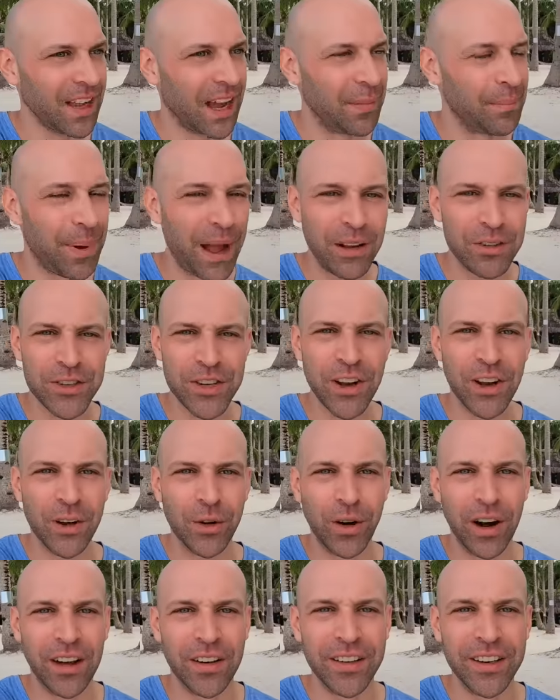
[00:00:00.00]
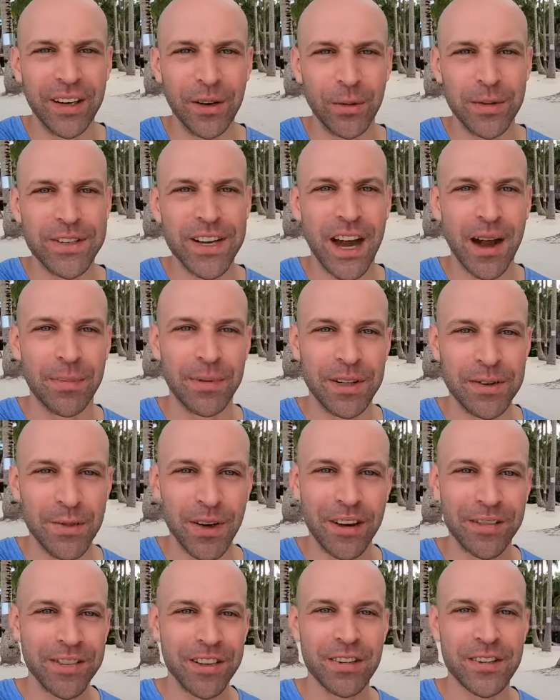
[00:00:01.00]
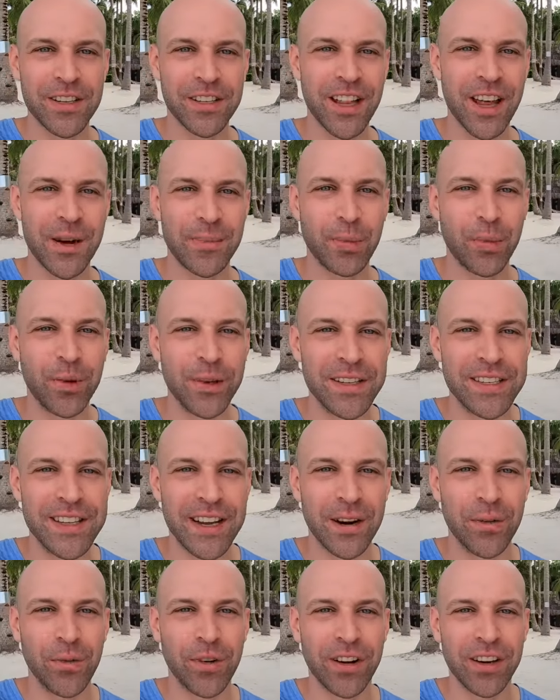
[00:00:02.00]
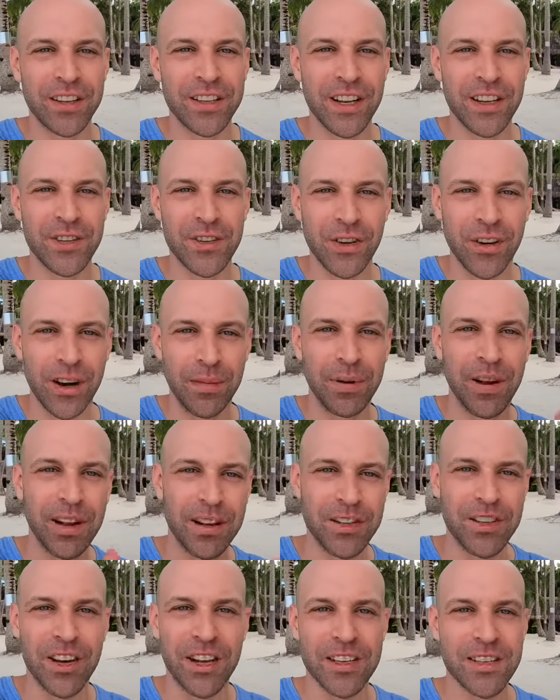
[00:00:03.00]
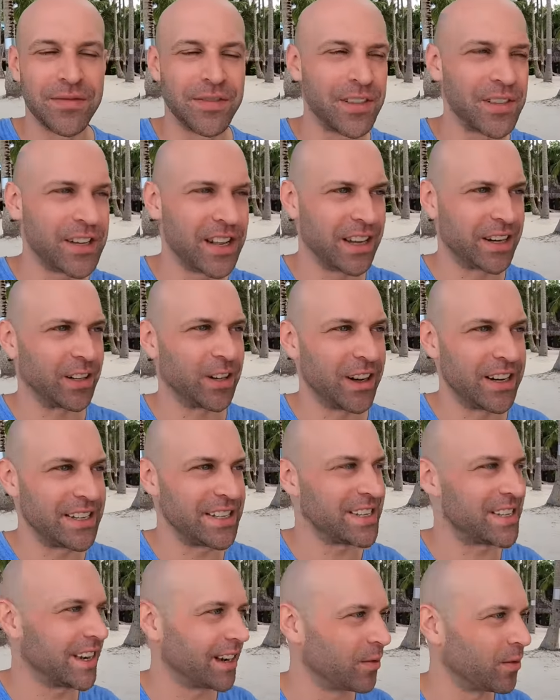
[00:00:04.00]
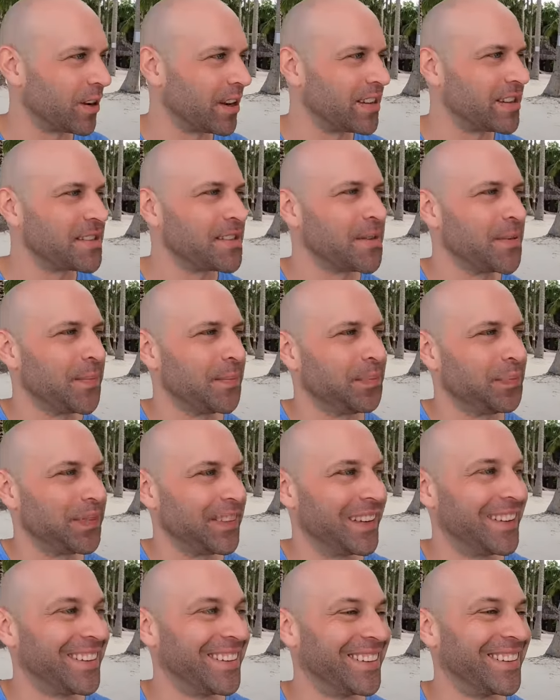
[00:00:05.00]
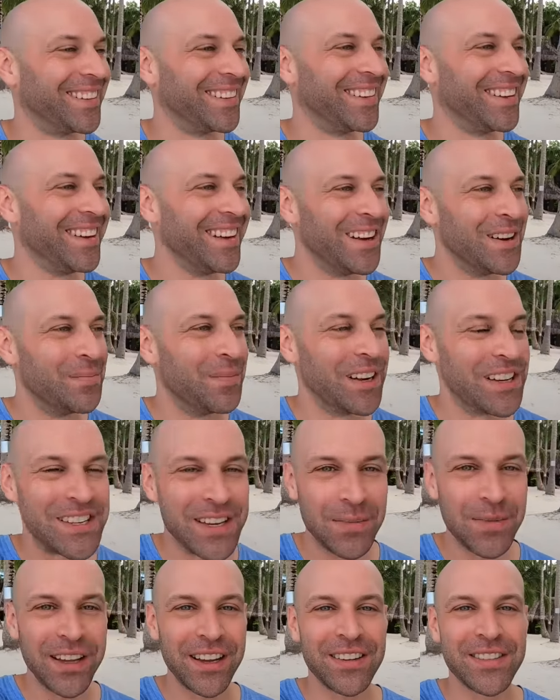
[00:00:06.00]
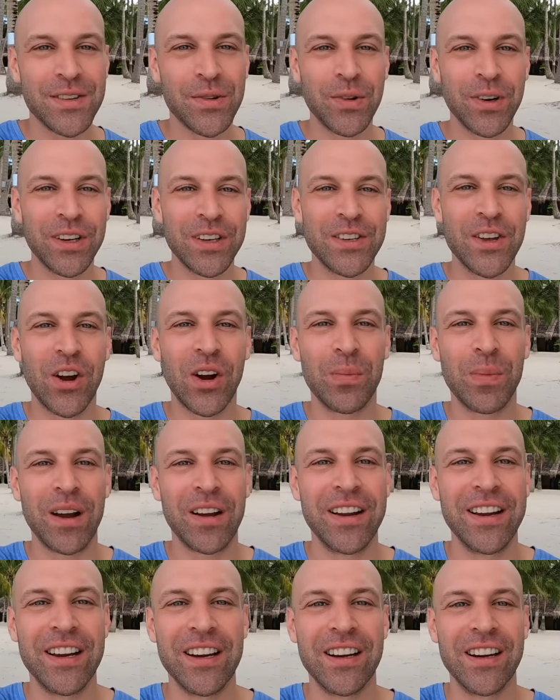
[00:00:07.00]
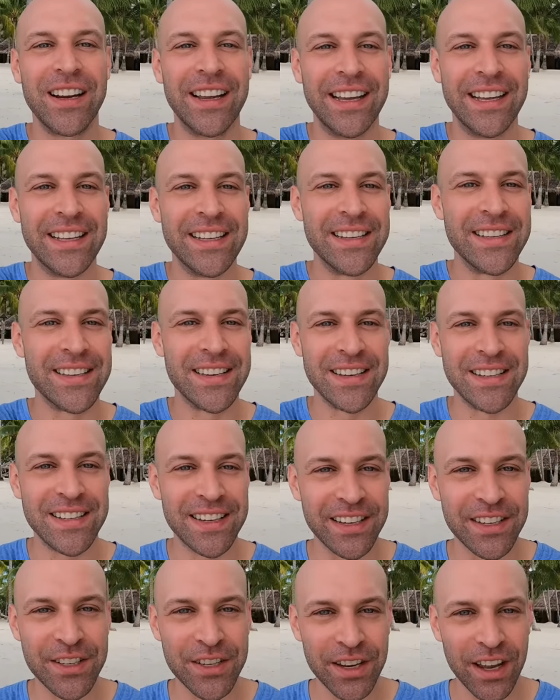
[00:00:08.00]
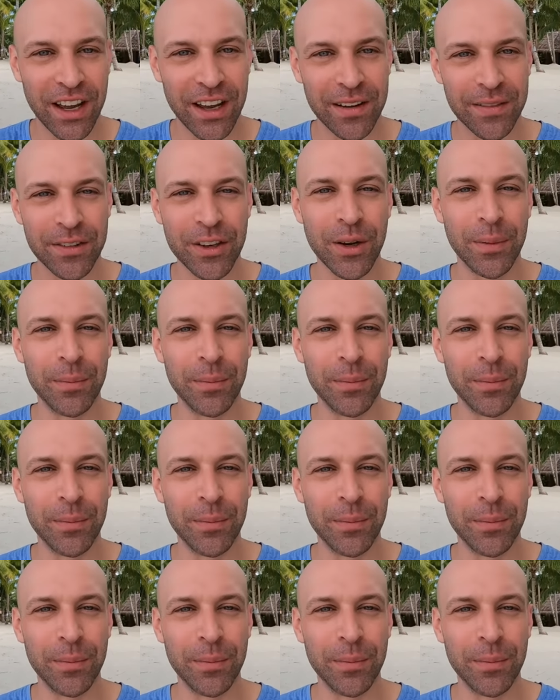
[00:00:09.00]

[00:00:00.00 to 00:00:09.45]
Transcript: I'm bouncing all around here with topics, but there's a lot of points that I wanted to touch on. I apologize if there's not great segues. But something else I wanted to talk about here is a sense of